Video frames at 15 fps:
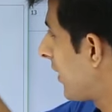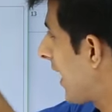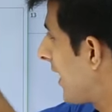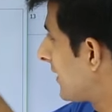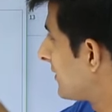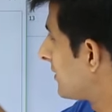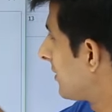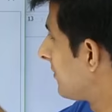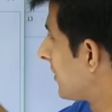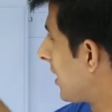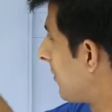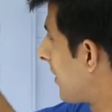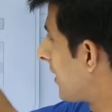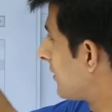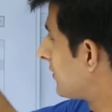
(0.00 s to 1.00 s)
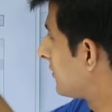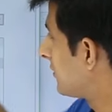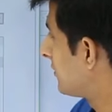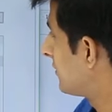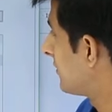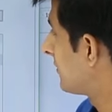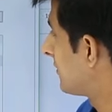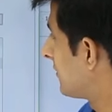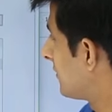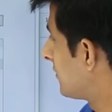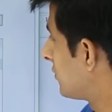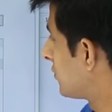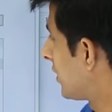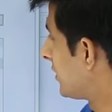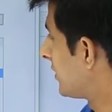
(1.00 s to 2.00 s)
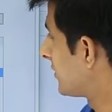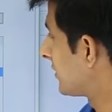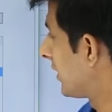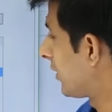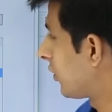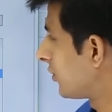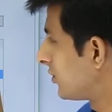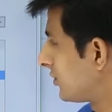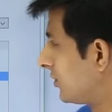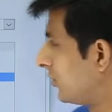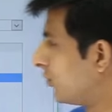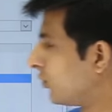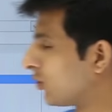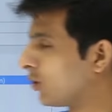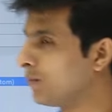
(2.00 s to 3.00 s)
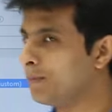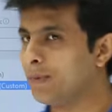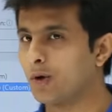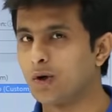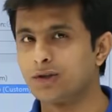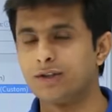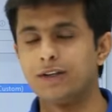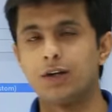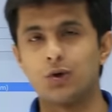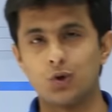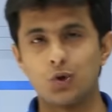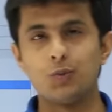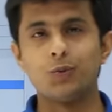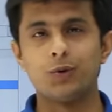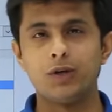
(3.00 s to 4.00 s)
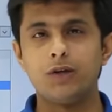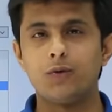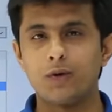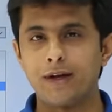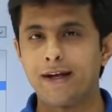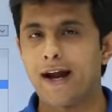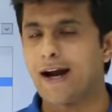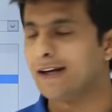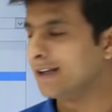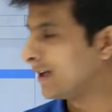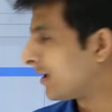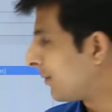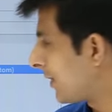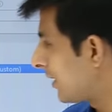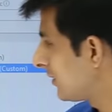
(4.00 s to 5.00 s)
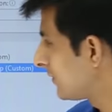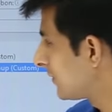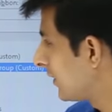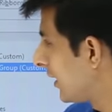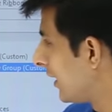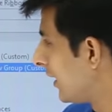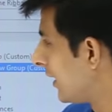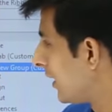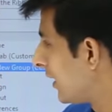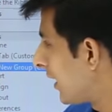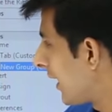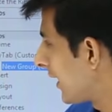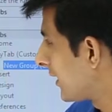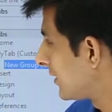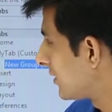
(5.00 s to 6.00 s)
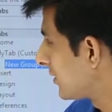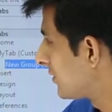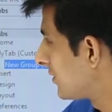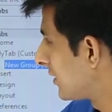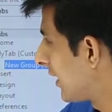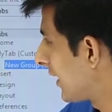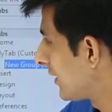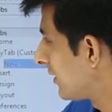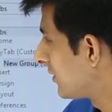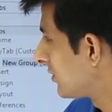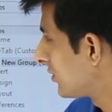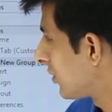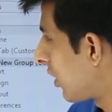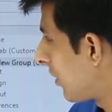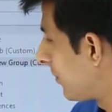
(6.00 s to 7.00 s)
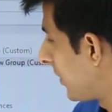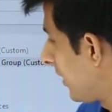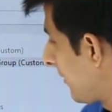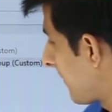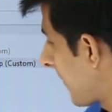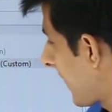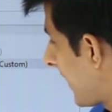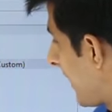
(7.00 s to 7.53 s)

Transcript: to add some commands. So I'll just click on this new group because in the group only you can add the commands. I can just select this copy